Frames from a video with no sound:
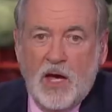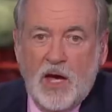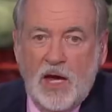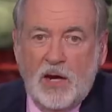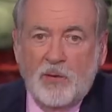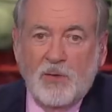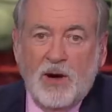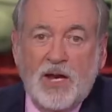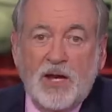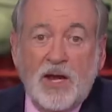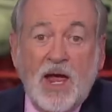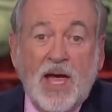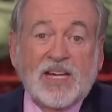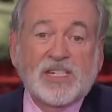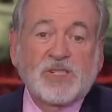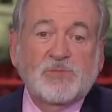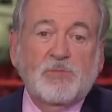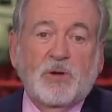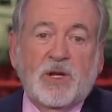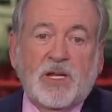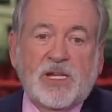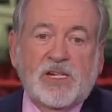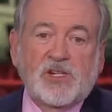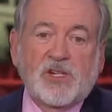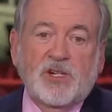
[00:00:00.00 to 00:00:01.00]
Anyway,
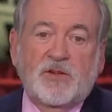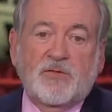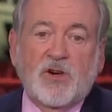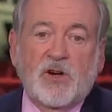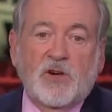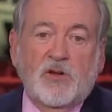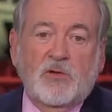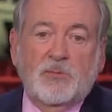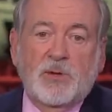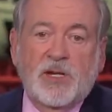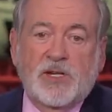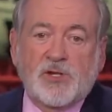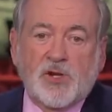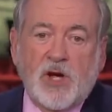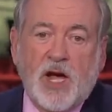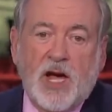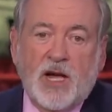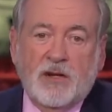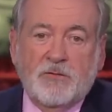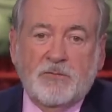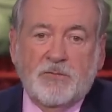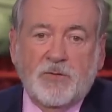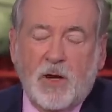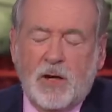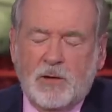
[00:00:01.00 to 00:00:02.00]
next, police in Vero Beach,
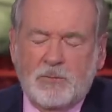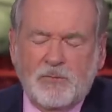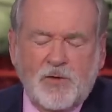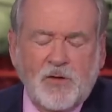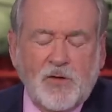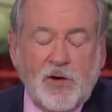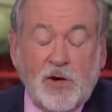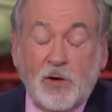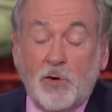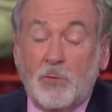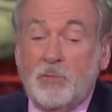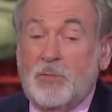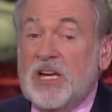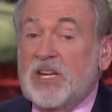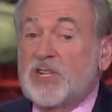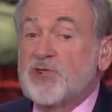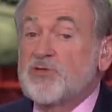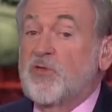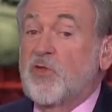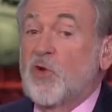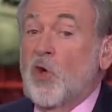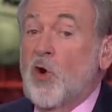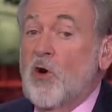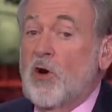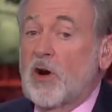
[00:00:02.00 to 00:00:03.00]

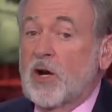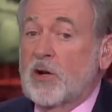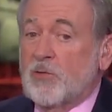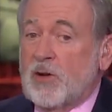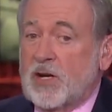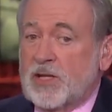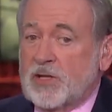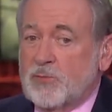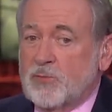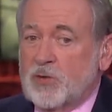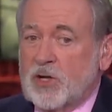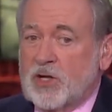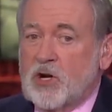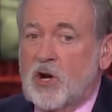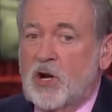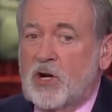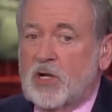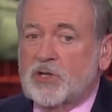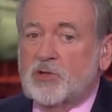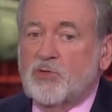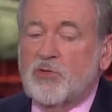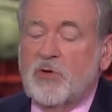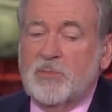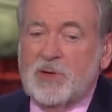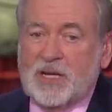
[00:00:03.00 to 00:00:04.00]
Florida, were
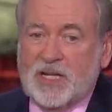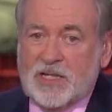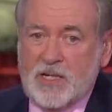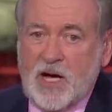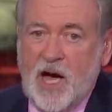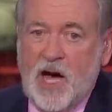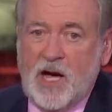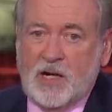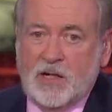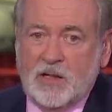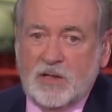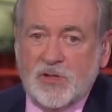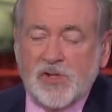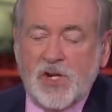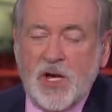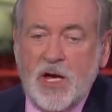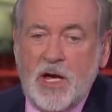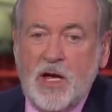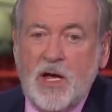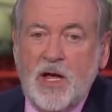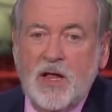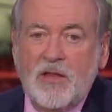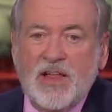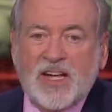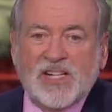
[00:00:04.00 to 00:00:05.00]
called to a McDonald's.